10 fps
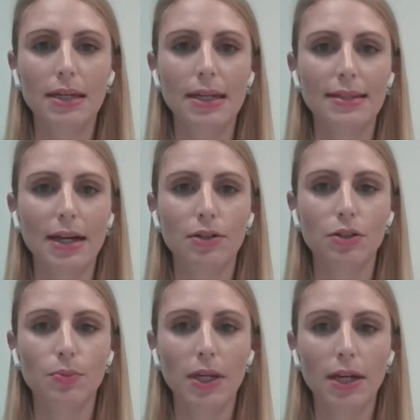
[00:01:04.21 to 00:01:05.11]
The second
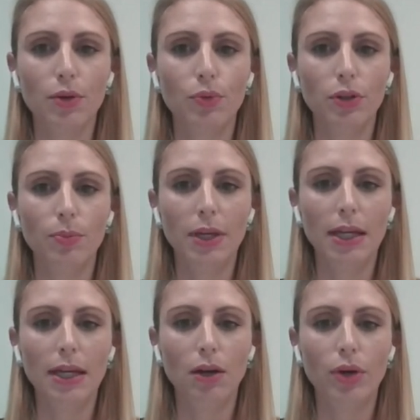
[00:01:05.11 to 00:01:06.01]
speaker will
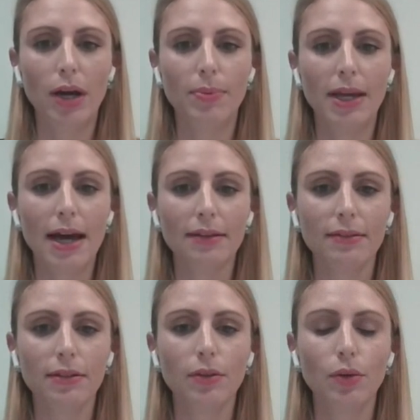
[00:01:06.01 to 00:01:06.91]
be Luca Pigat,